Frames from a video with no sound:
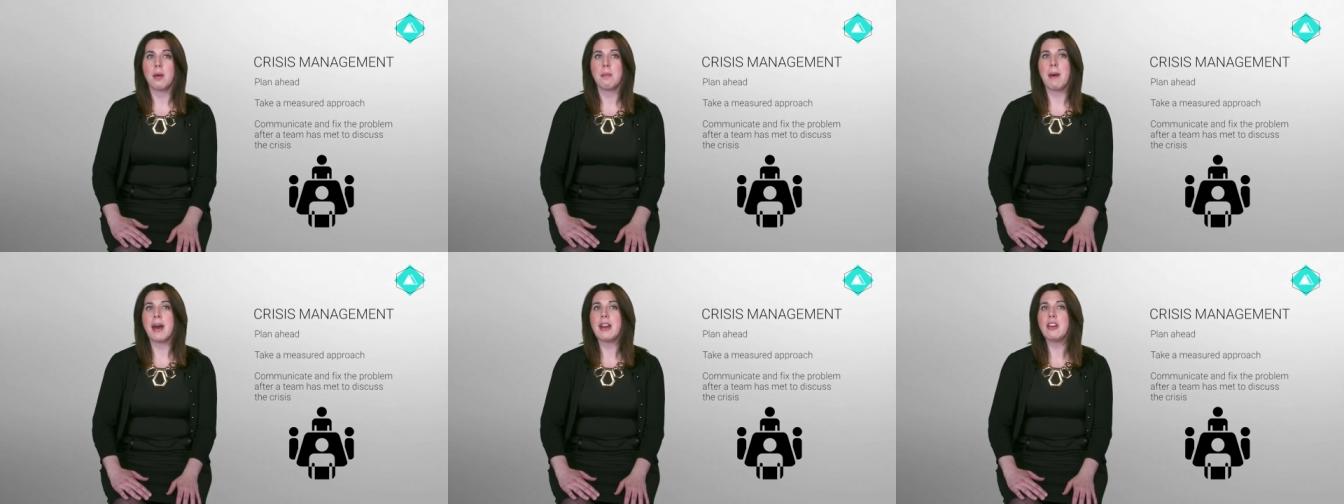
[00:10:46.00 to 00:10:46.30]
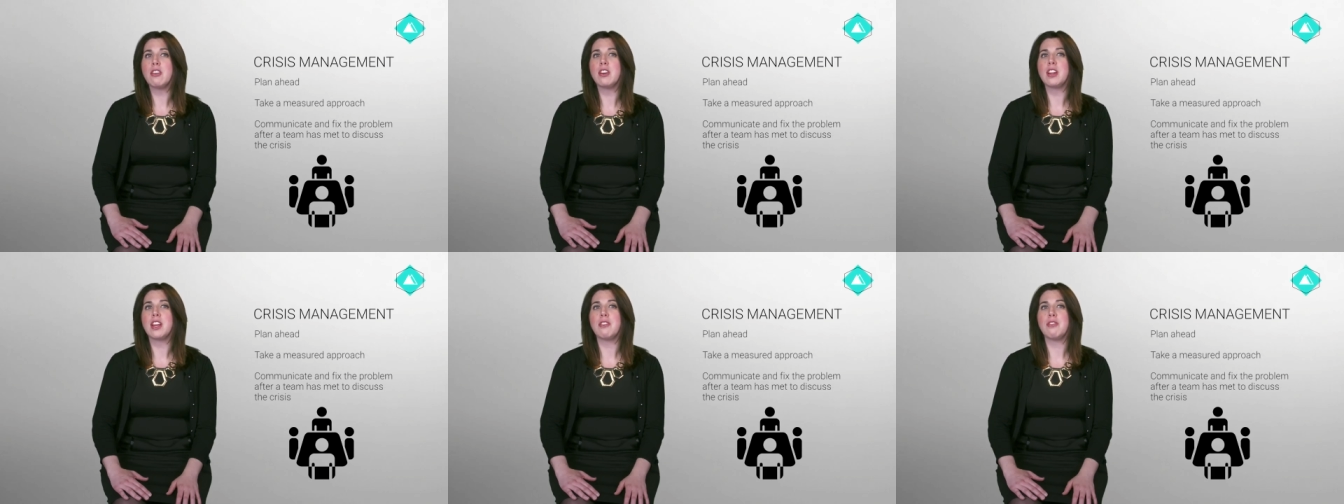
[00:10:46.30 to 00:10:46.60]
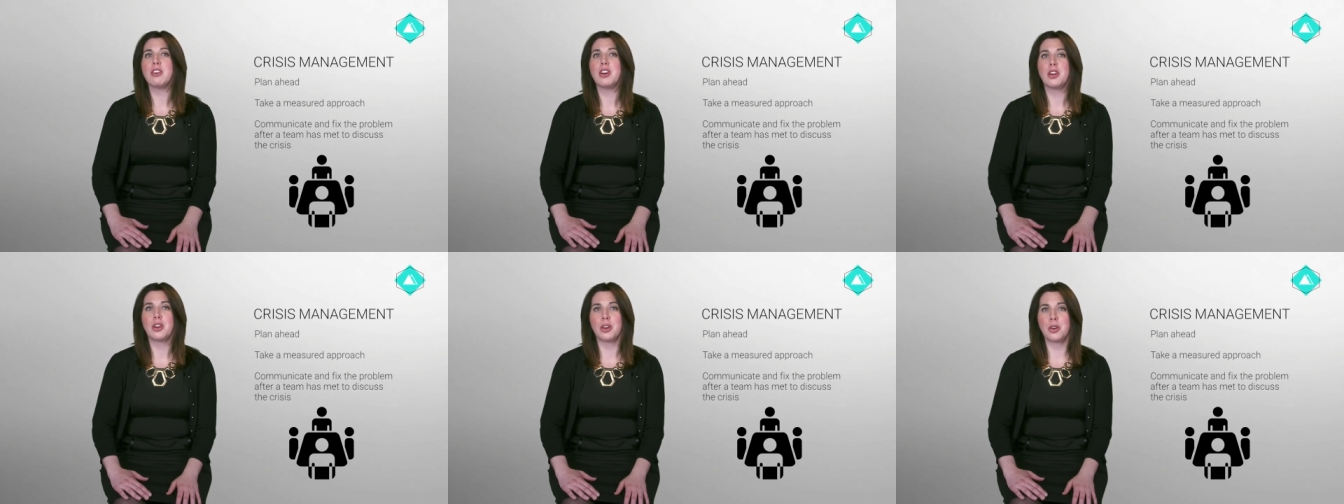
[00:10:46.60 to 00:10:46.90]
Better to
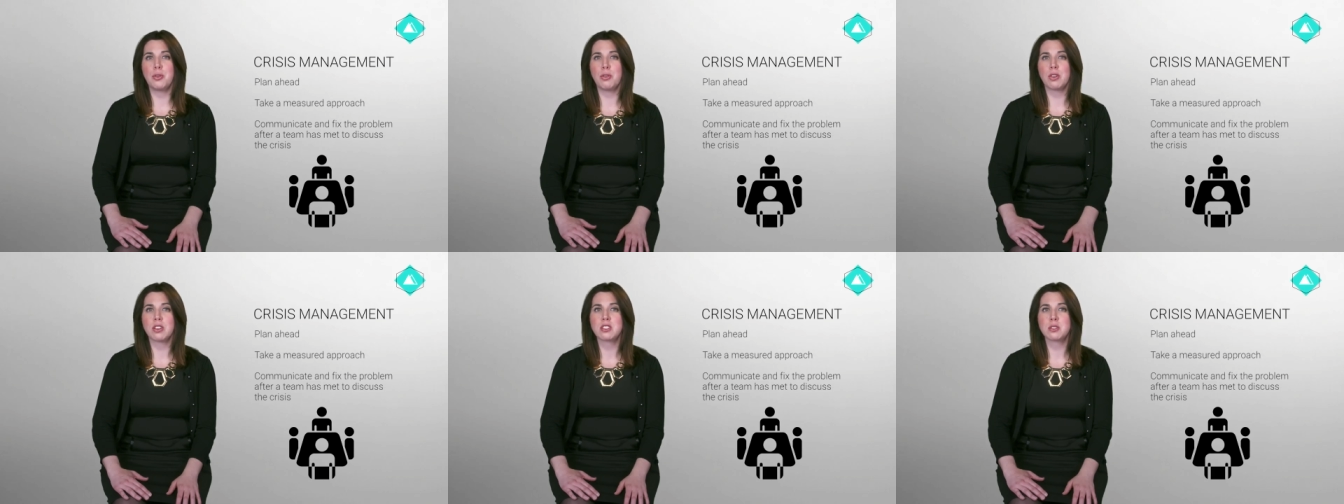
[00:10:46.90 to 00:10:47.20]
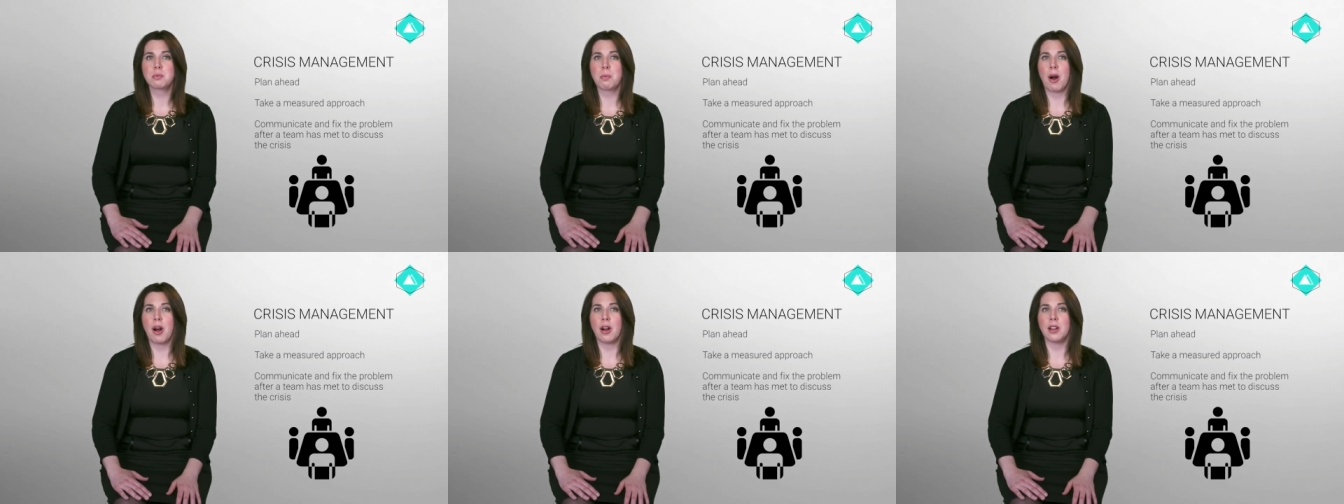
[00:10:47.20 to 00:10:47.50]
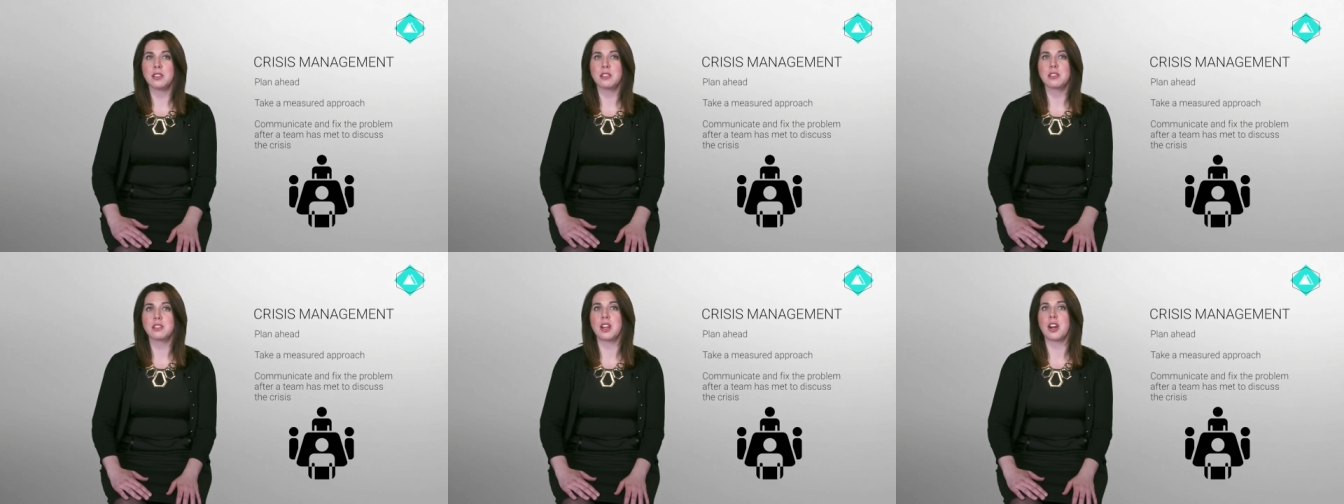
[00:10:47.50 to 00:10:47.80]
give a good
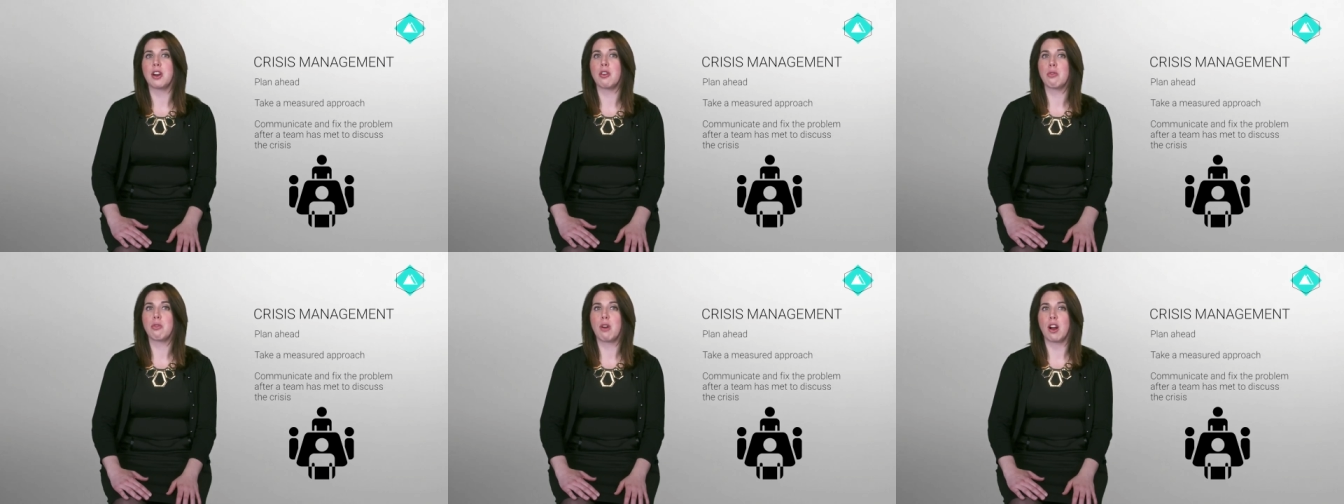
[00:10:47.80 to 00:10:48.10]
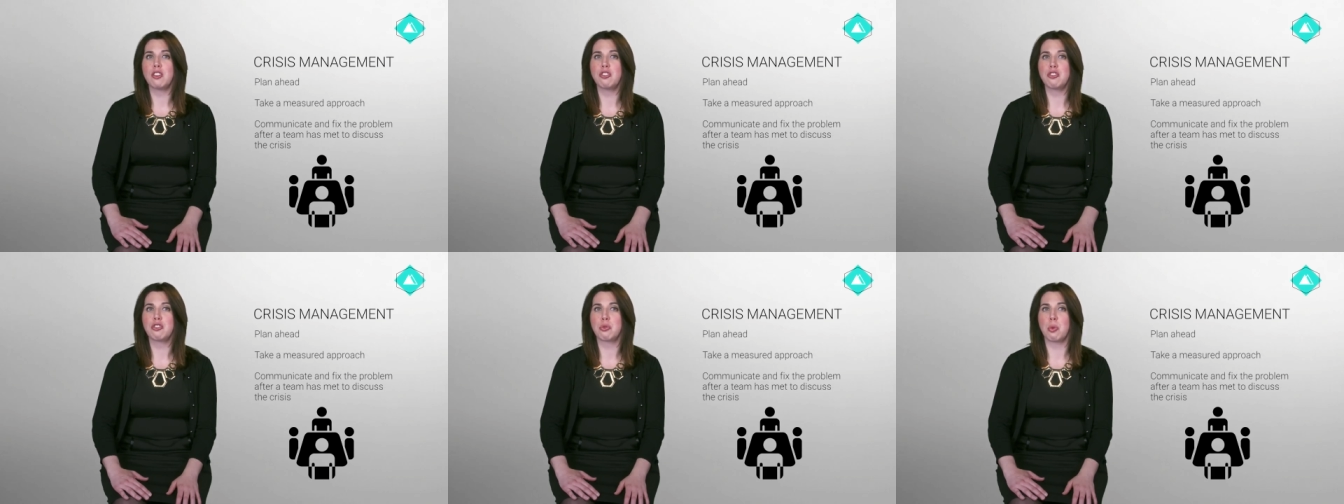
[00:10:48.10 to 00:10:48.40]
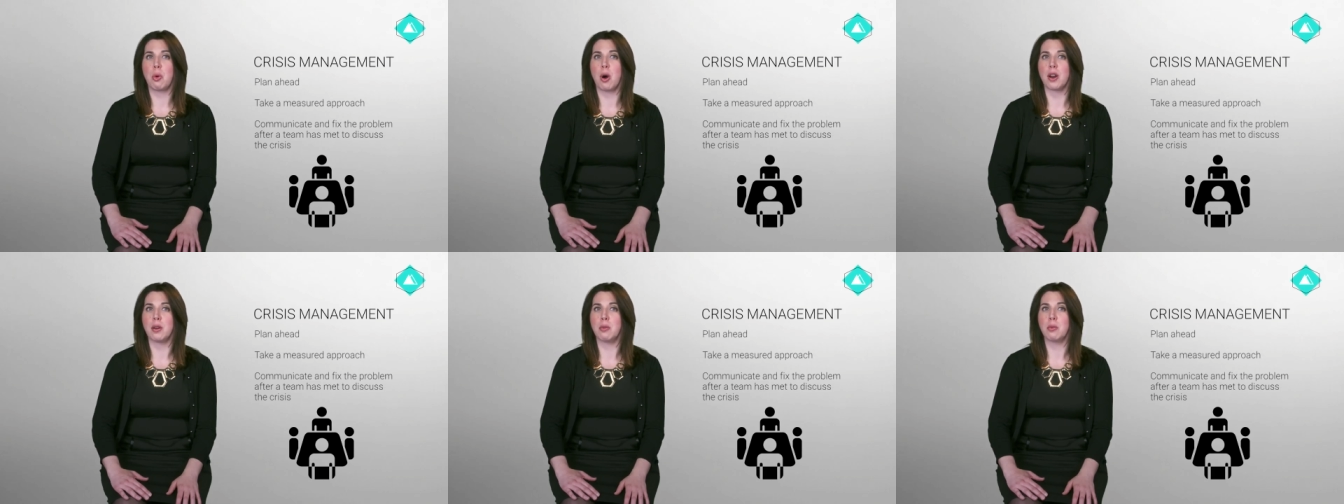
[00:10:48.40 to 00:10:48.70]
response than a rushed
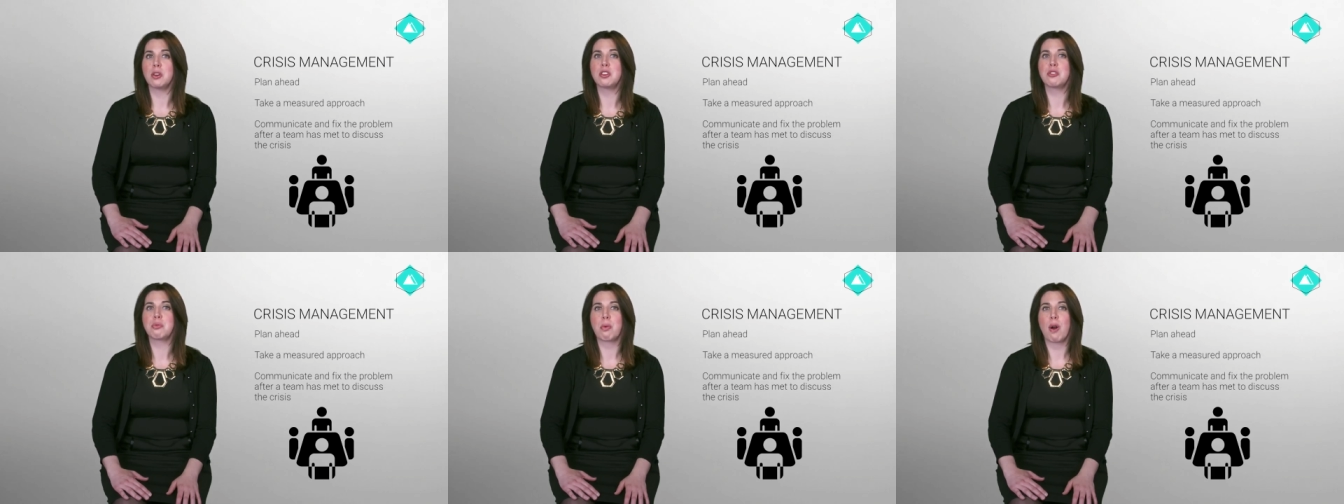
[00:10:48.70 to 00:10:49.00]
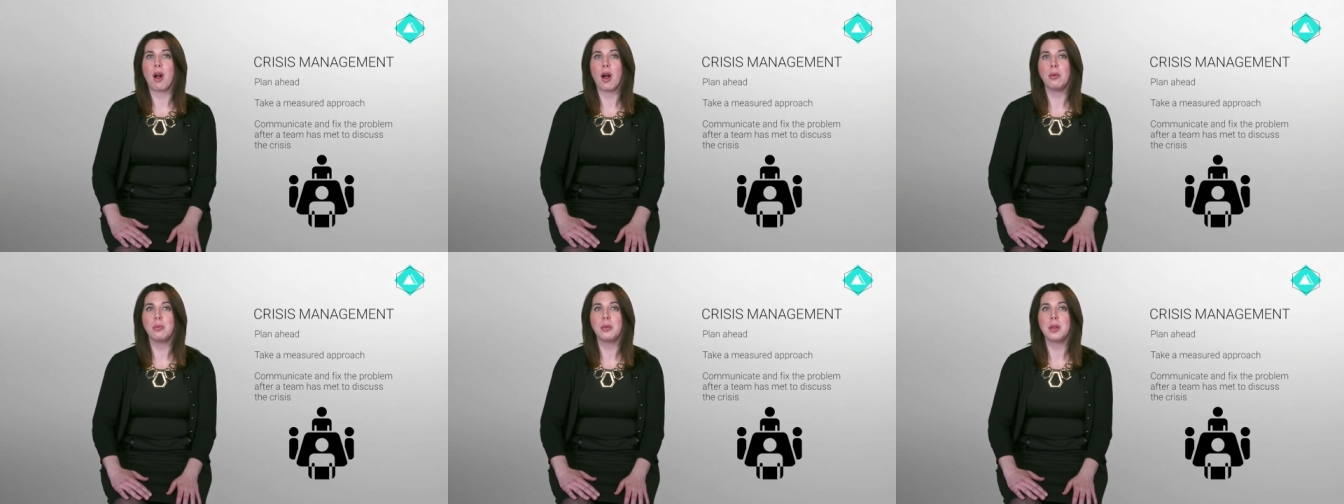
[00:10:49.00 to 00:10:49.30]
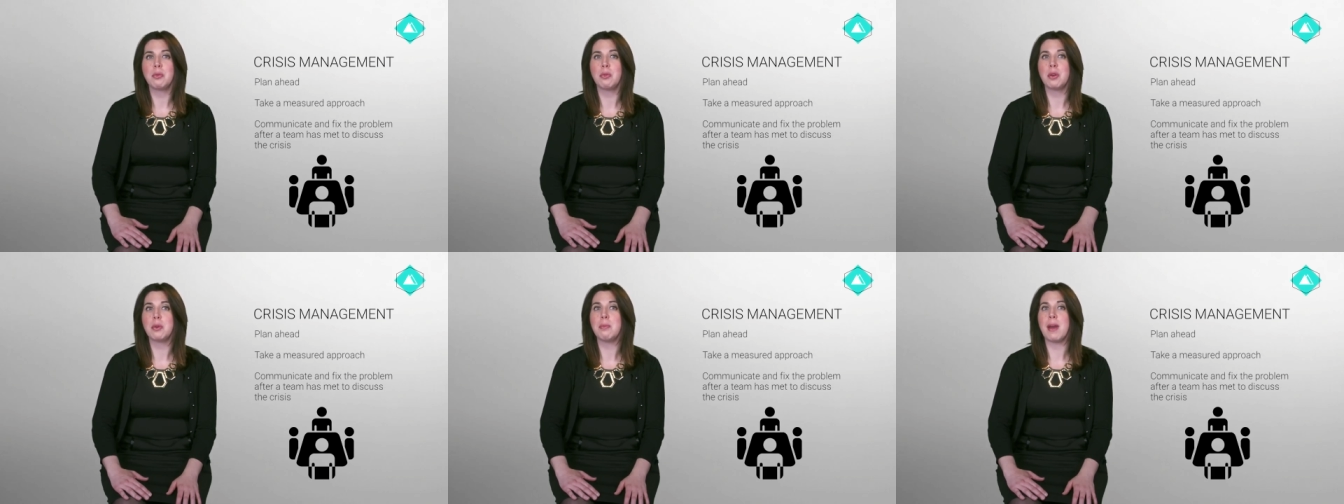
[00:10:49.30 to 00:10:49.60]
one, which
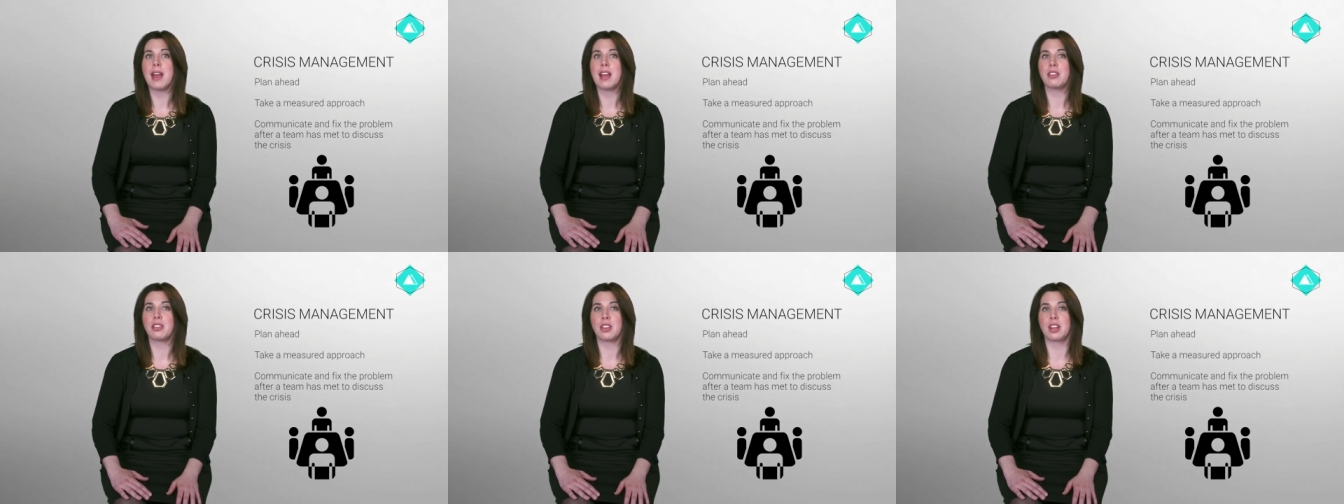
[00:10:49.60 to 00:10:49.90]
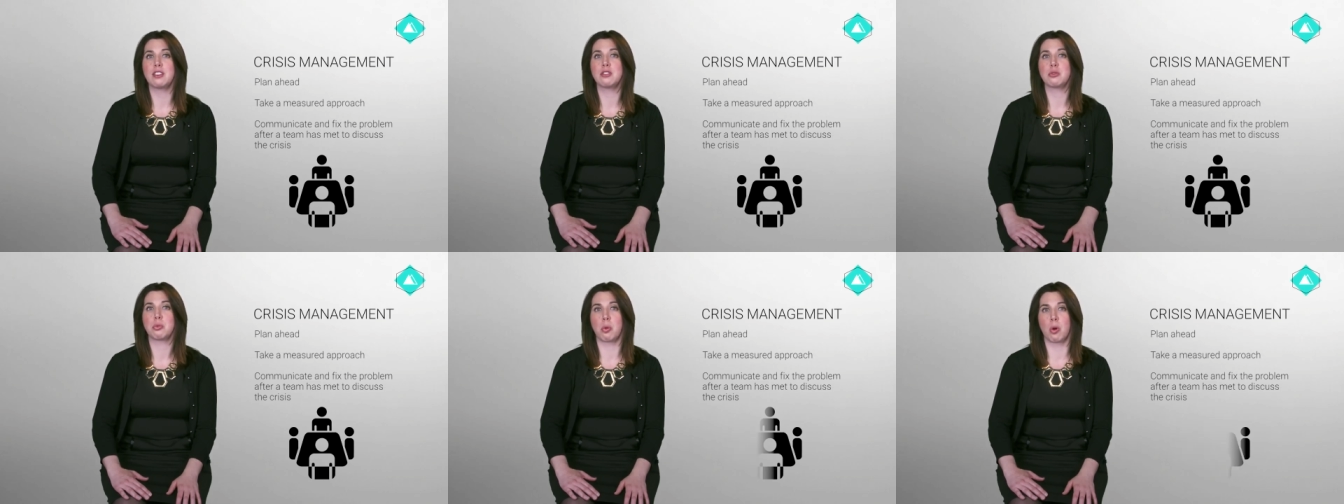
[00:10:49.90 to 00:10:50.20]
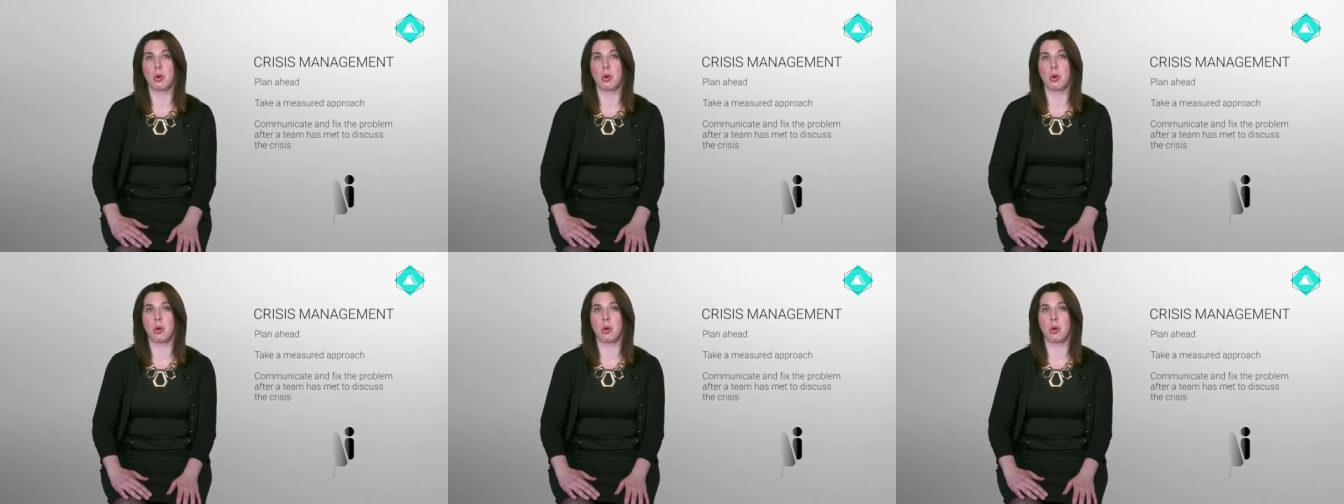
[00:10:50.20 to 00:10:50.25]
probably would make things